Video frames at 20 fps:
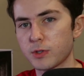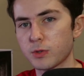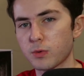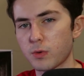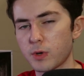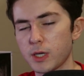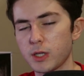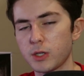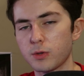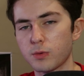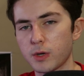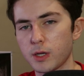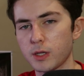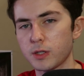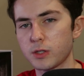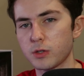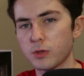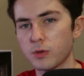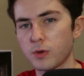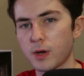
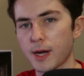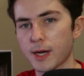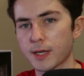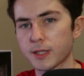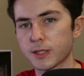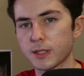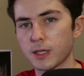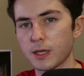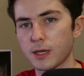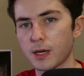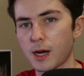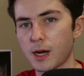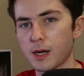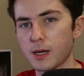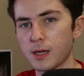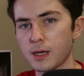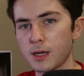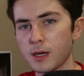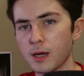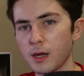2022
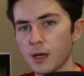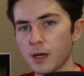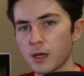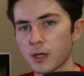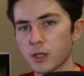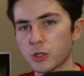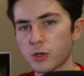XC90,